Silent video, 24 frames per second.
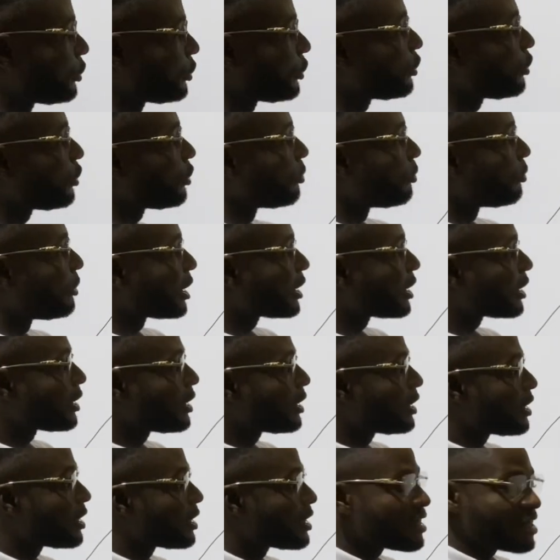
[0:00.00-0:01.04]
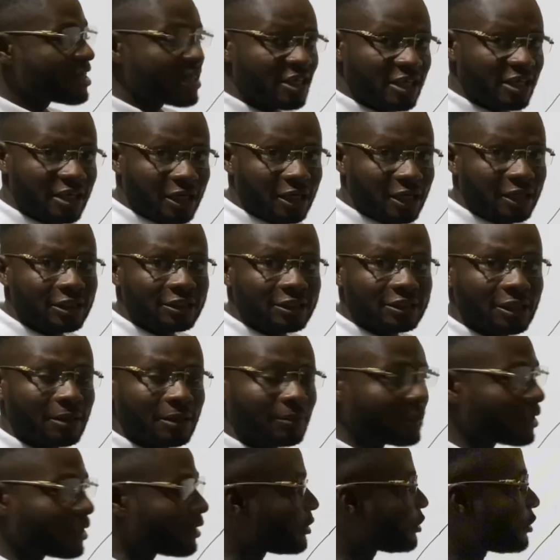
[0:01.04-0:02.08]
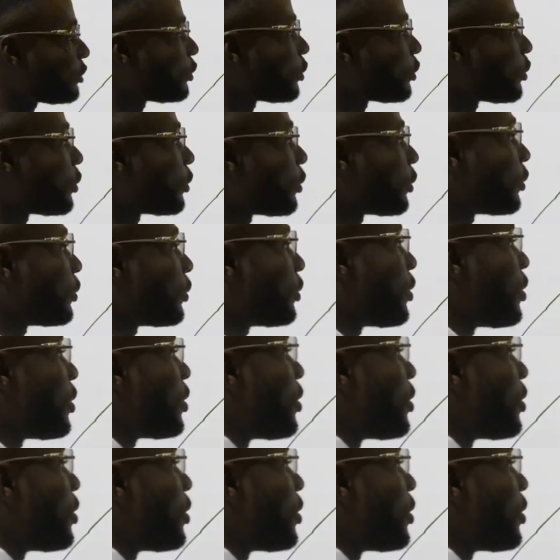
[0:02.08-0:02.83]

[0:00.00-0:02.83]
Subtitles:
we're going to make theta the subject. So